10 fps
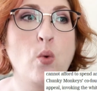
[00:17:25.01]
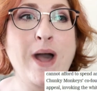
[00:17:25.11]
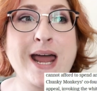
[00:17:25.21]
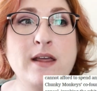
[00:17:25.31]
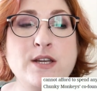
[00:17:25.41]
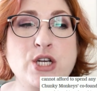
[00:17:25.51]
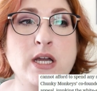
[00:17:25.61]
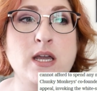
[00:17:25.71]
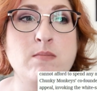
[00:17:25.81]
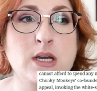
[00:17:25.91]
when the
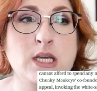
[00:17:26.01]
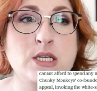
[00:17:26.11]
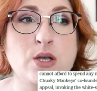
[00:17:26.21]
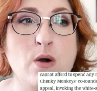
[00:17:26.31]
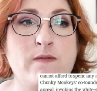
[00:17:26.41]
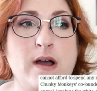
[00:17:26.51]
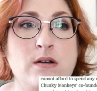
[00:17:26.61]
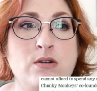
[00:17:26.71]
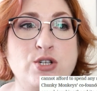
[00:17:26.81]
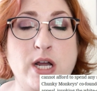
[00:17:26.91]
Chunky Monkeys
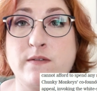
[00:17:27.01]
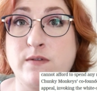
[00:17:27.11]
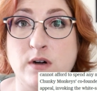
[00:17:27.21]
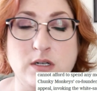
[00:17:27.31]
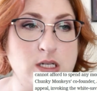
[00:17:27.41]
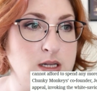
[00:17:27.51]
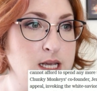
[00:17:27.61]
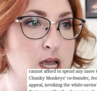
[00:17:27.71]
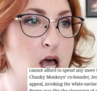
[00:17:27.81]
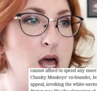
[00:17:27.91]
co-founder Jennifer
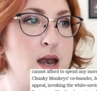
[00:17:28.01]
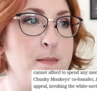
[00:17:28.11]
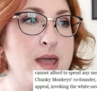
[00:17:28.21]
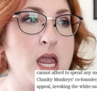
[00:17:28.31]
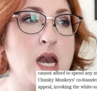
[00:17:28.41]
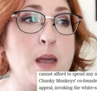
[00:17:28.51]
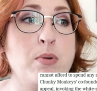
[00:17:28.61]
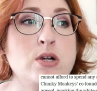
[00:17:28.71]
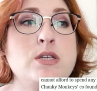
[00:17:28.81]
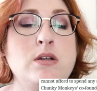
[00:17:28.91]
DeLeon made a
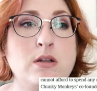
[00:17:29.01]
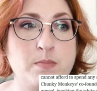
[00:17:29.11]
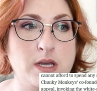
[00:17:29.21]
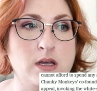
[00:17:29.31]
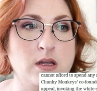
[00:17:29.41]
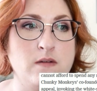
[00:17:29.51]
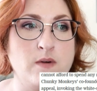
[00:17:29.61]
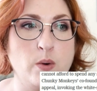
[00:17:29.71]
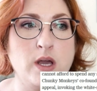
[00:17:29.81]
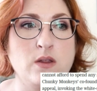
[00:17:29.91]
personal appeal
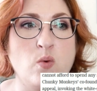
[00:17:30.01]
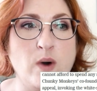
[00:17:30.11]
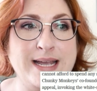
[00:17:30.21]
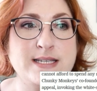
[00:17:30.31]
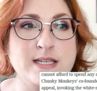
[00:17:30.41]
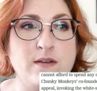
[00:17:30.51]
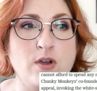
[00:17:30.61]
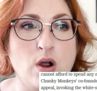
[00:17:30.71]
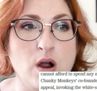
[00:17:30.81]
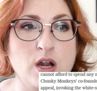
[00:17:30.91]
invoking the white
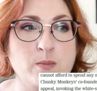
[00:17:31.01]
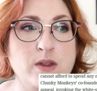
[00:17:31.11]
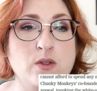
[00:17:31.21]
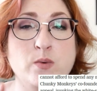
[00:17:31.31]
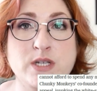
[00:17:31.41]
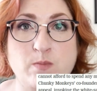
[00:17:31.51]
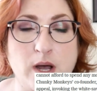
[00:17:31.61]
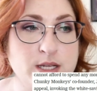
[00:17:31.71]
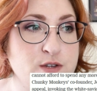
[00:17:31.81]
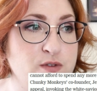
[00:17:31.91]
savior argument, the
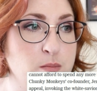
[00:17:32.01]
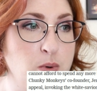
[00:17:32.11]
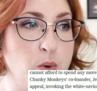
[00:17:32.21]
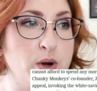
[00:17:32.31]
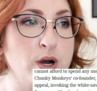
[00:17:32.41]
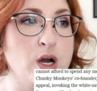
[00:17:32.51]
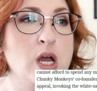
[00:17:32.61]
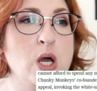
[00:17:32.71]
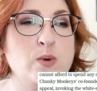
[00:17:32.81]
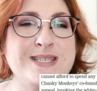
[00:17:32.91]
response from Porter
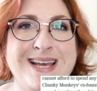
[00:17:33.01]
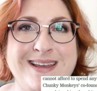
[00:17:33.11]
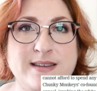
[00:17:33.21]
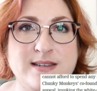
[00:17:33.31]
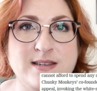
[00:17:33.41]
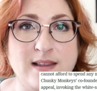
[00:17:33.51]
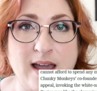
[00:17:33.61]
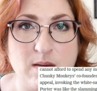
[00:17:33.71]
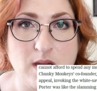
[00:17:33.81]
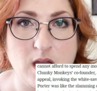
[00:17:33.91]
was like the
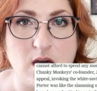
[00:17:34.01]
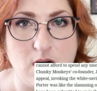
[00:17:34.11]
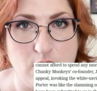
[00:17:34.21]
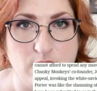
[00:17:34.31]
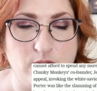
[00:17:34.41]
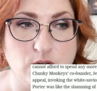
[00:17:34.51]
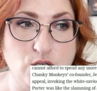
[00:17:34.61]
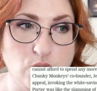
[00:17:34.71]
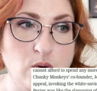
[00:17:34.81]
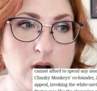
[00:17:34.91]
slamming of a
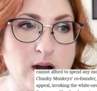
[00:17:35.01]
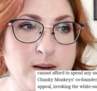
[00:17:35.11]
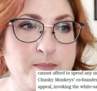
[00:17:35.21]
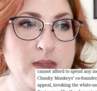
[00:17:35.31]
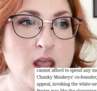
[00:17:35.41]
door.